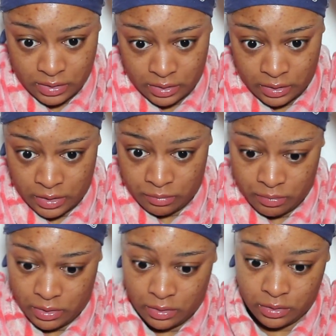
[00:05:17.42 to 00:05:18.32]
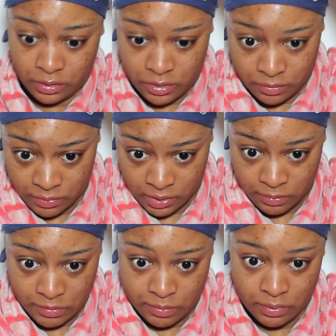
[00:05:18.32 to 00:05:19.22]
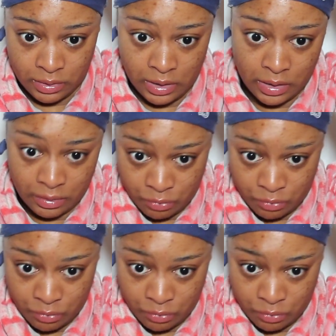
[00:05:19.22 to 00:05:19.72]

it can be hard sometimes, but yeah,